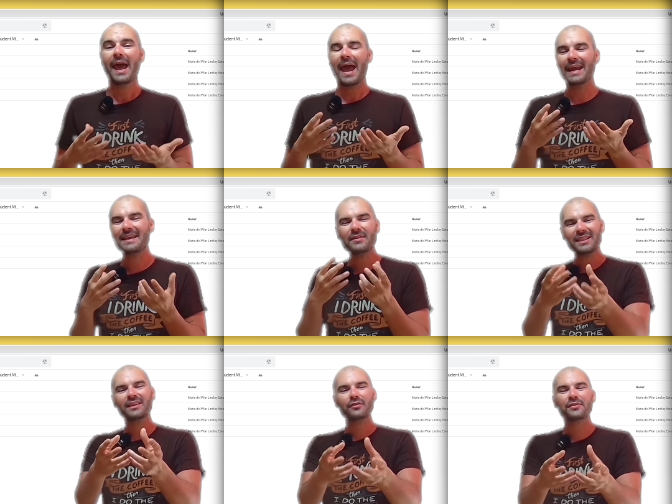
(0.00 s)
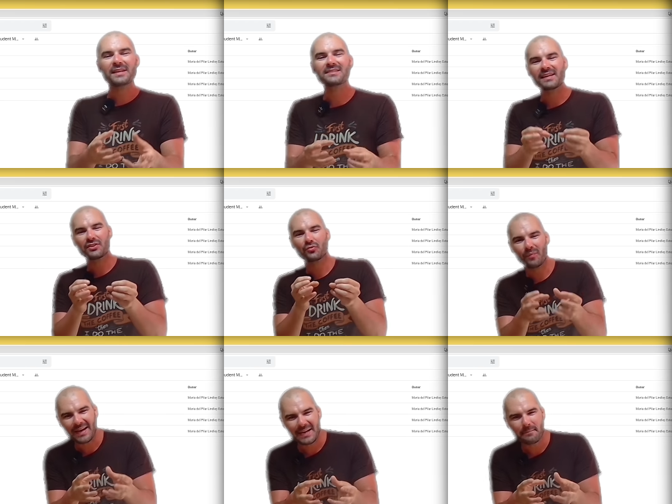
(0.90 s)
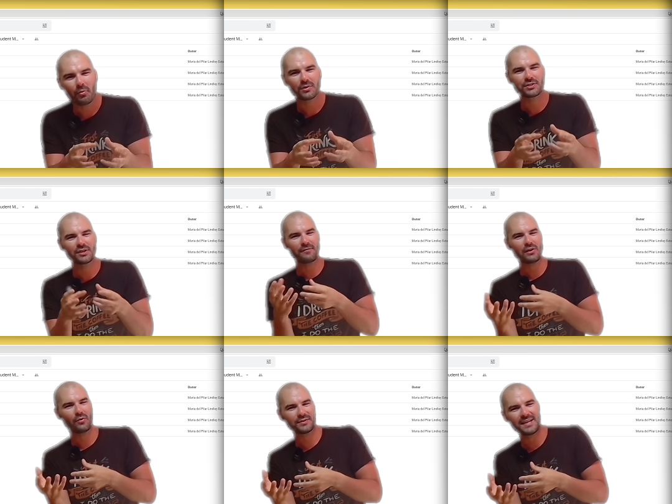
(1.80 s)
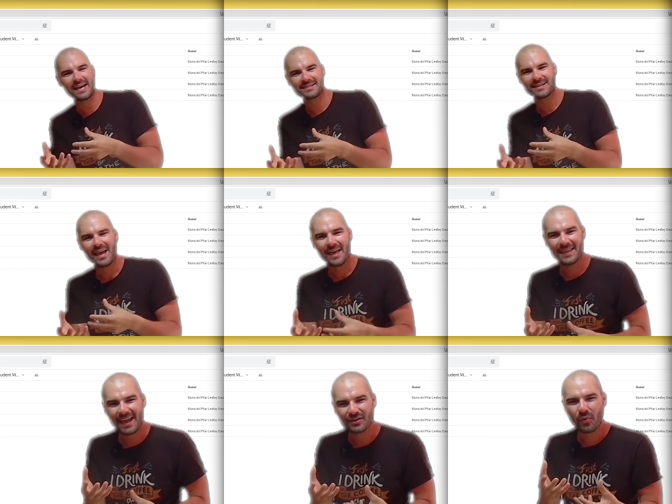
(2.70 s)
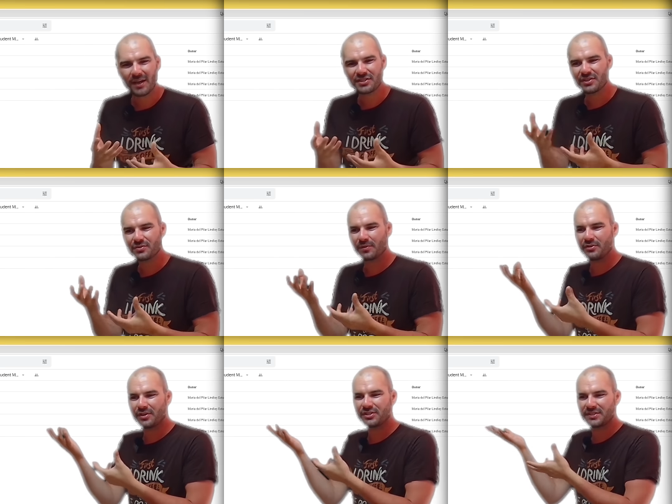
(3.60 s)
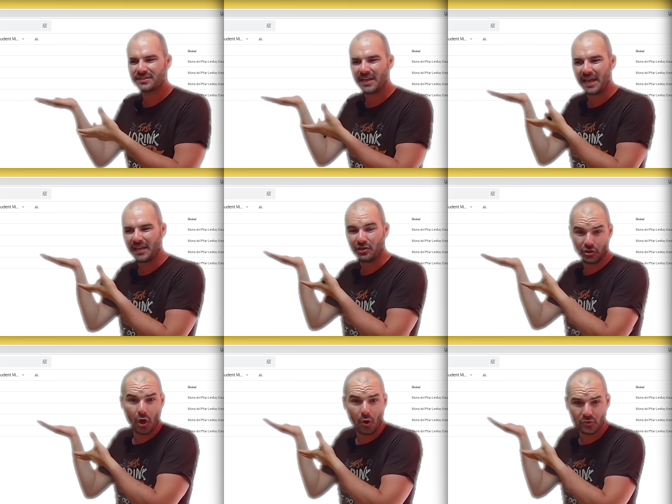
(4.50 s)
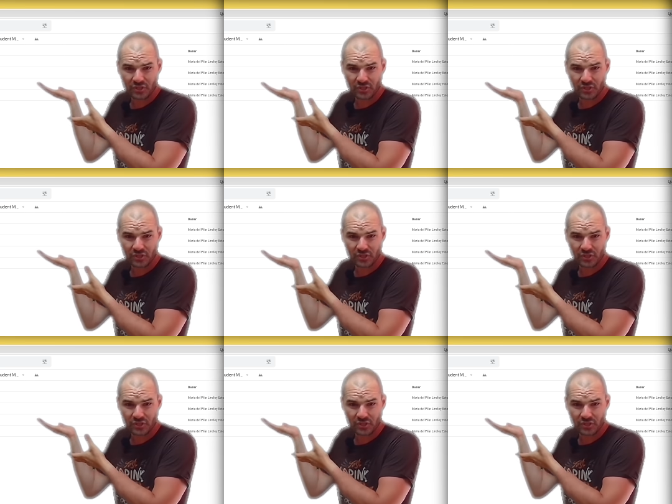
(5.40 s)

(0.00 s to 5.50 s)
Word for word: and even little things like in the writing portion of the old test, they had questions where you could just say no